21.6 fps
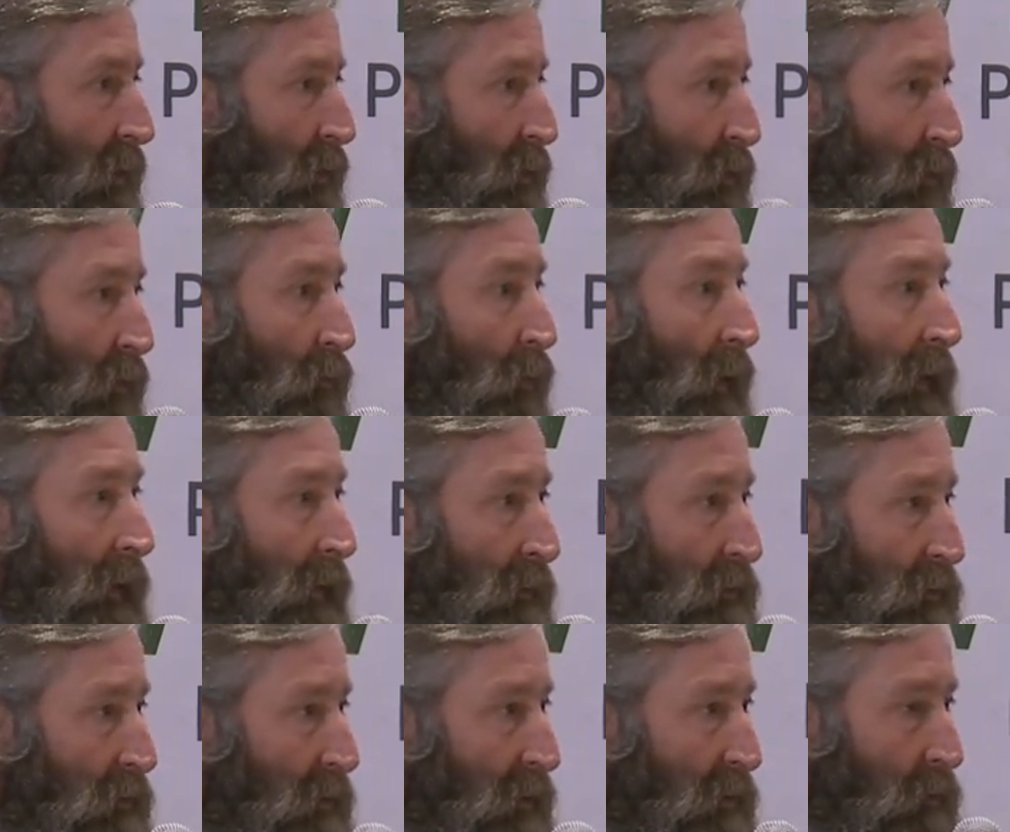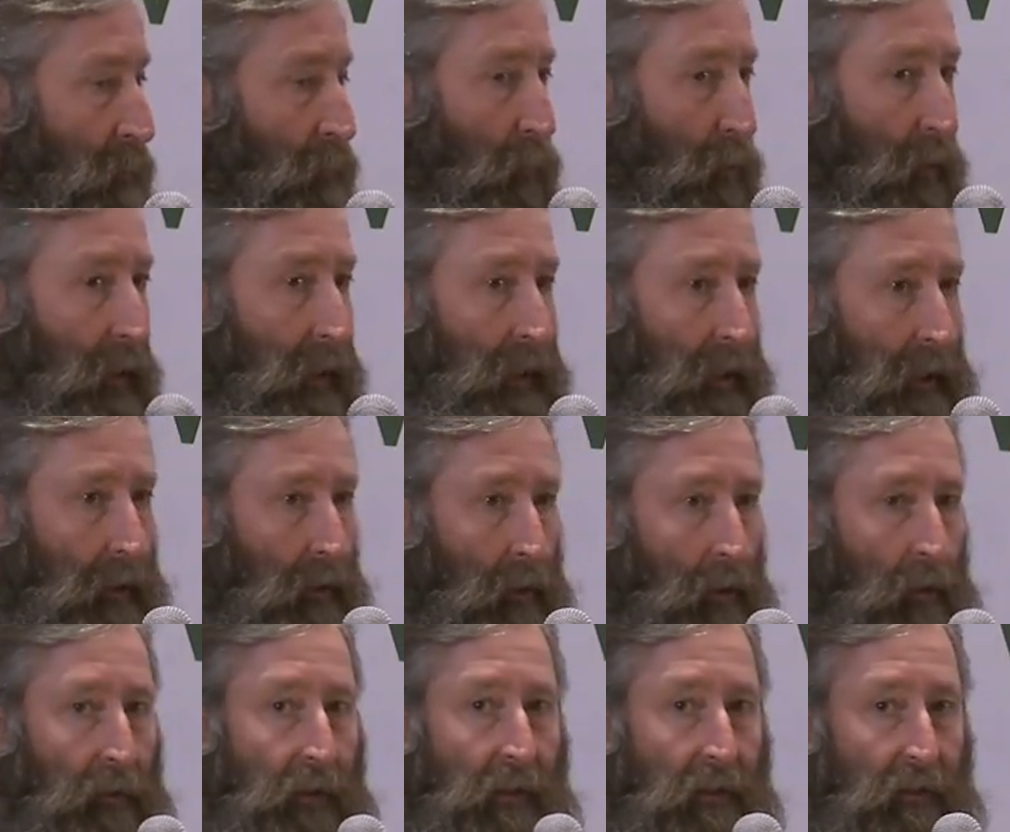your ranch that's breeding
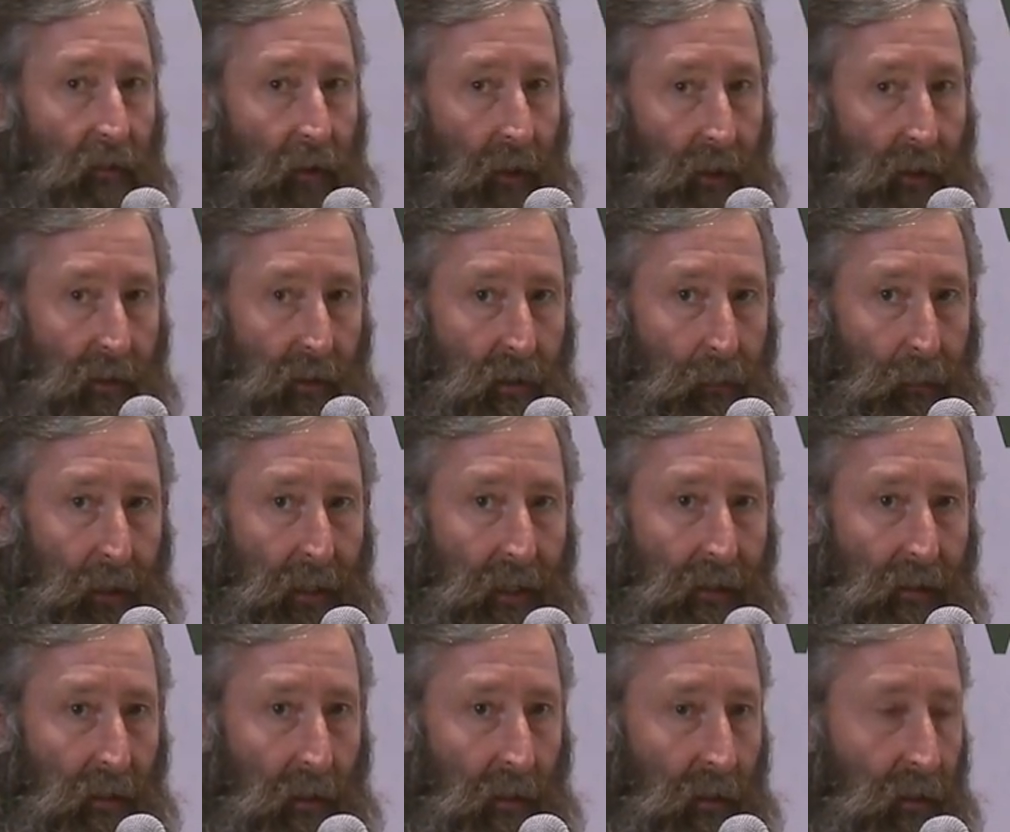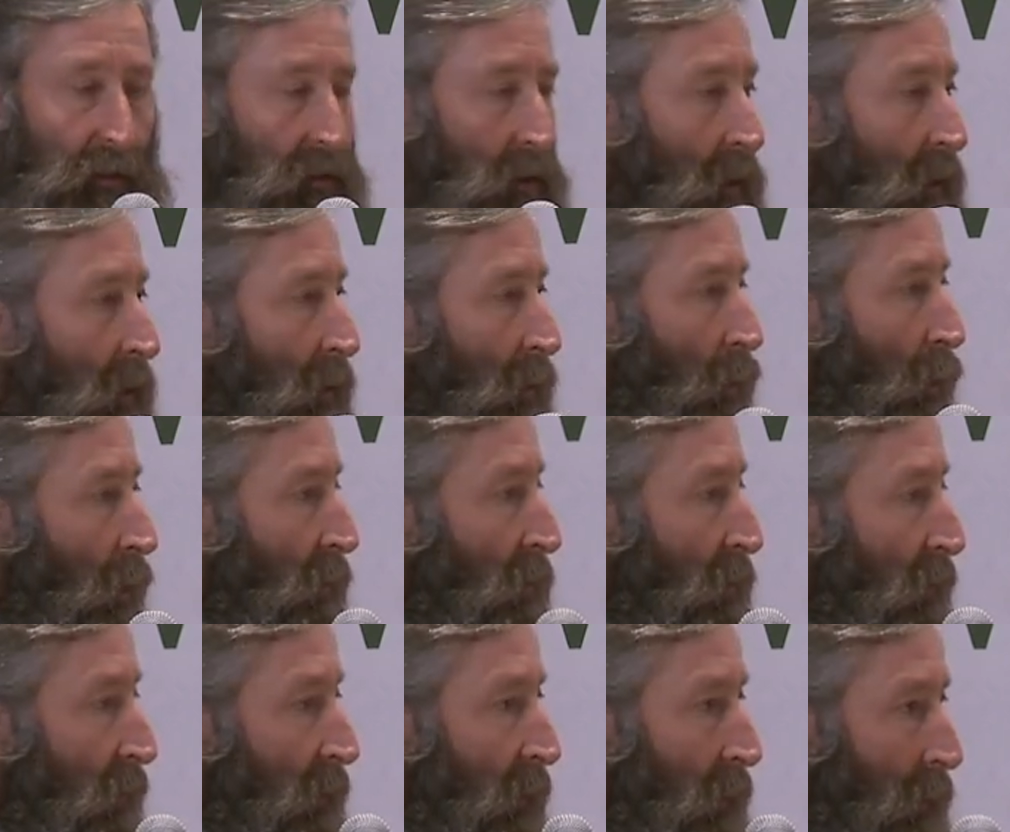all these various species while
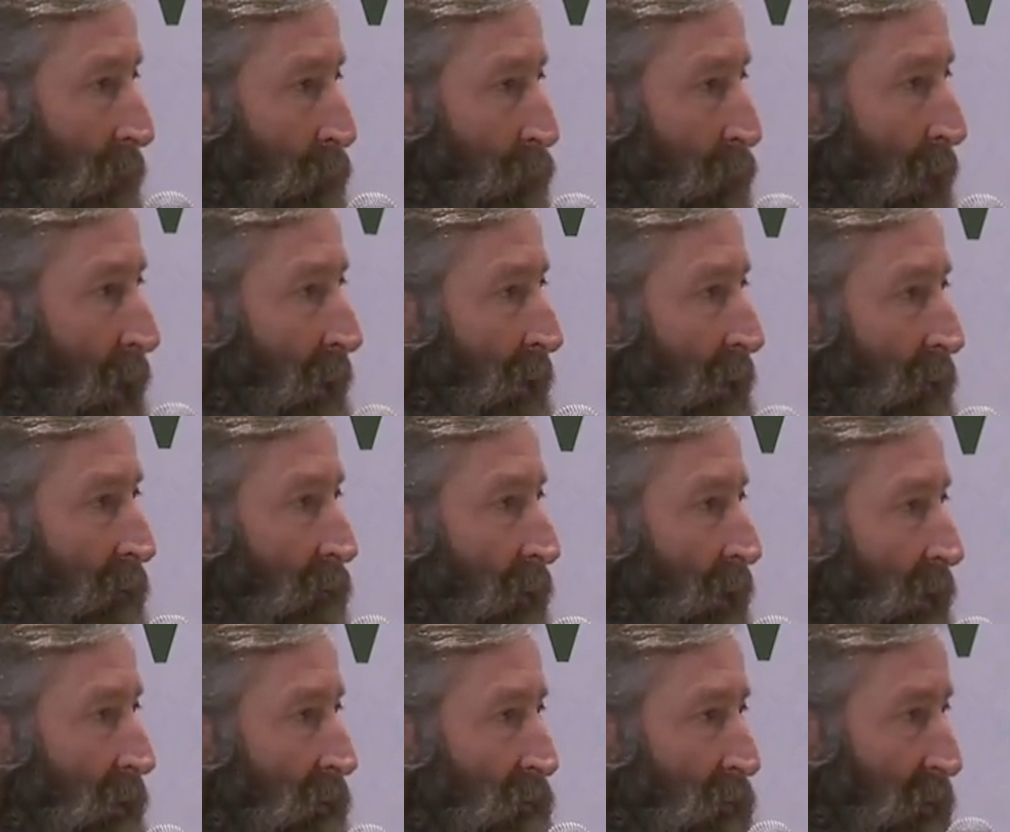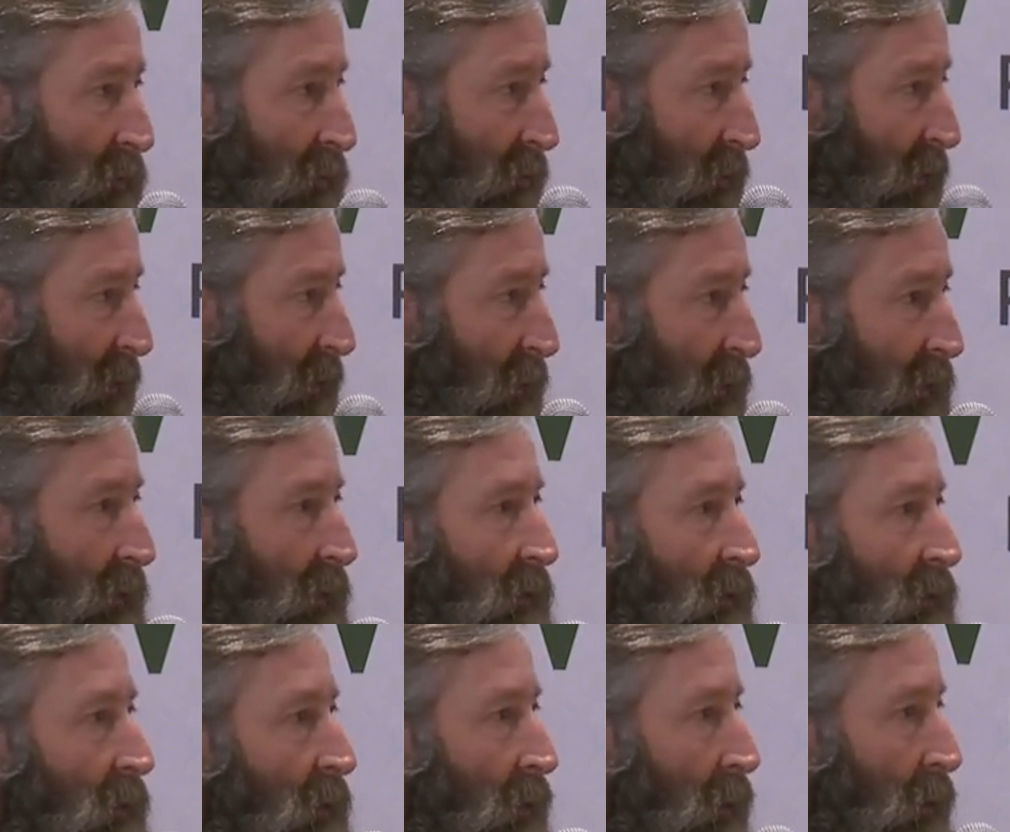you're getting bragging rights and you're getting
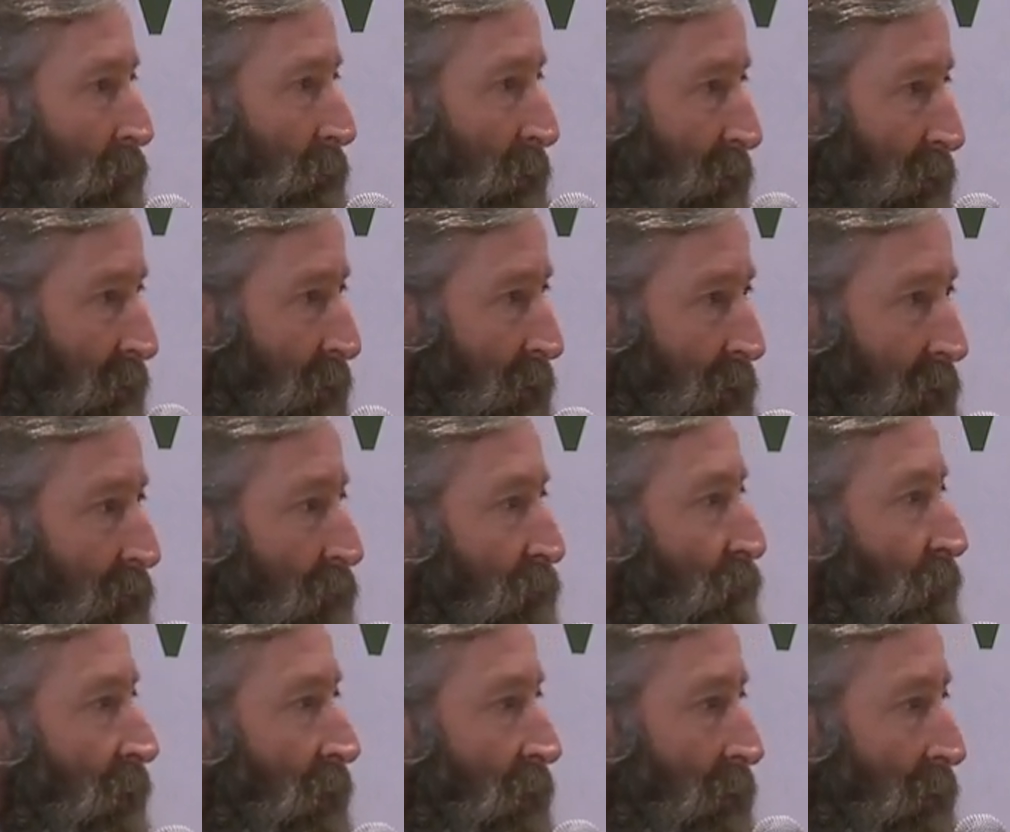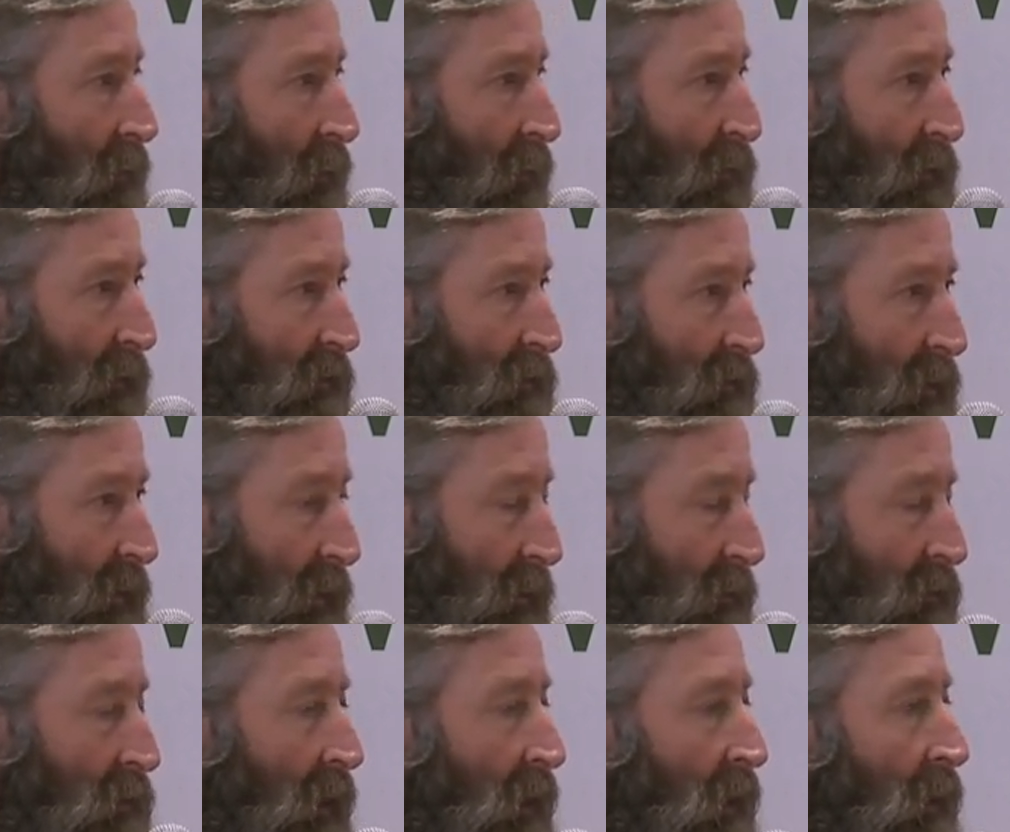income and you're getting fun and all these
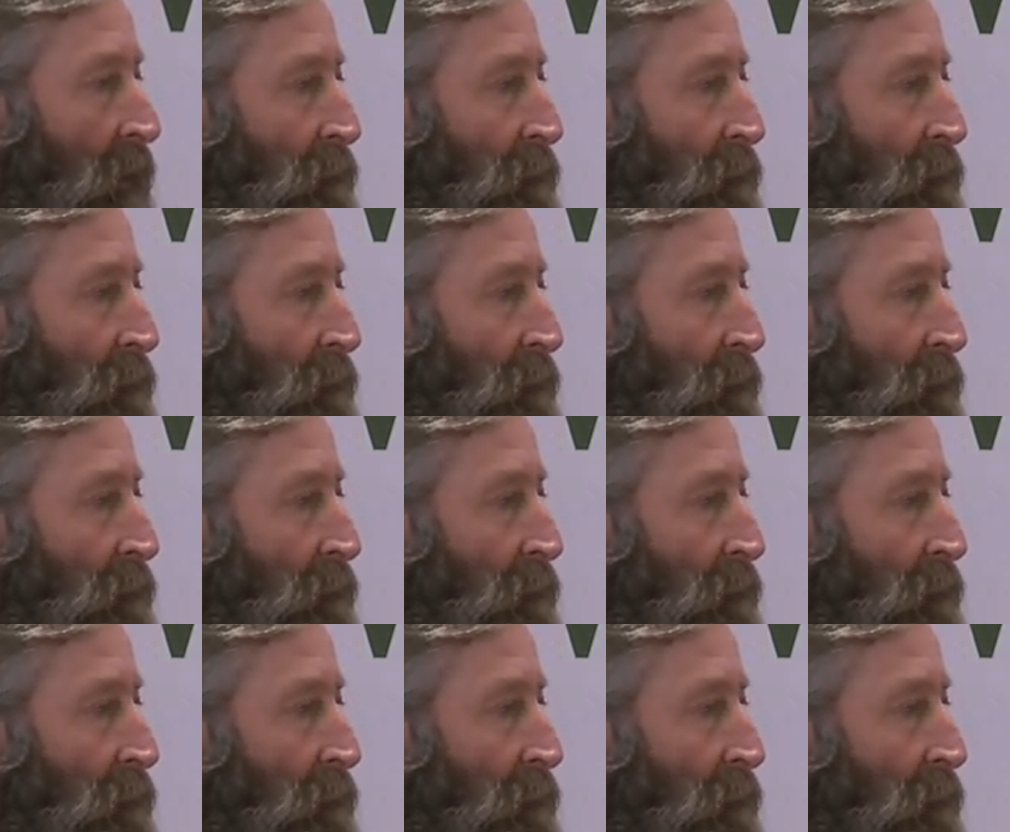things,